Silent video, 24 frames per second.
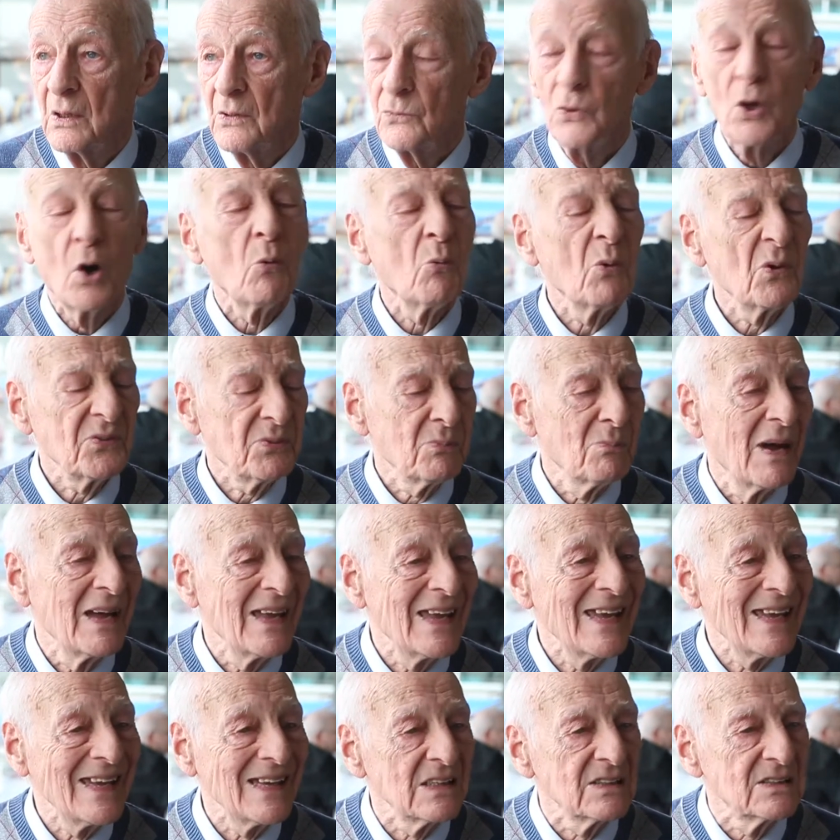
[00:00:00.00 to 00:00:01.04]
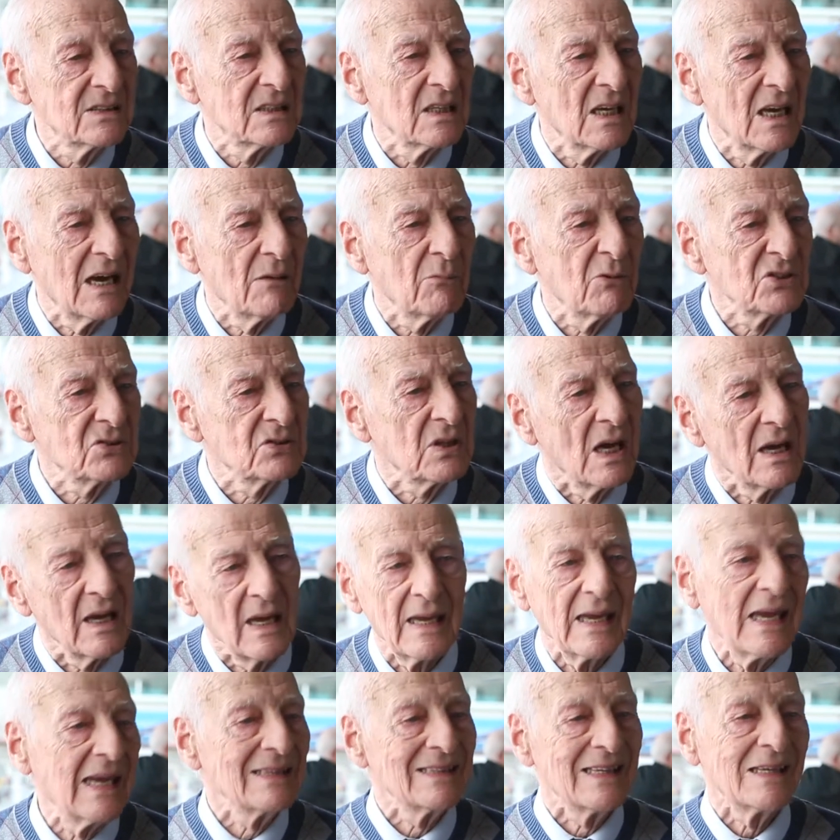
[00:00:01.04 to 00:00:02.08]
not with my head. I wasn't a
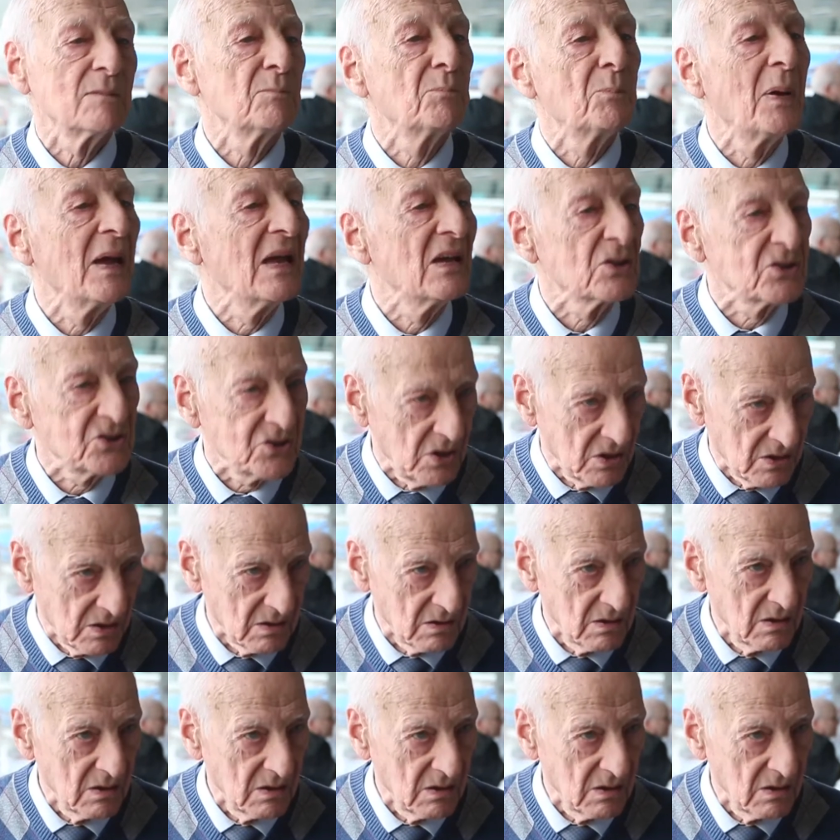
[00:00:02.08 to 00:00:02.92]
heading person.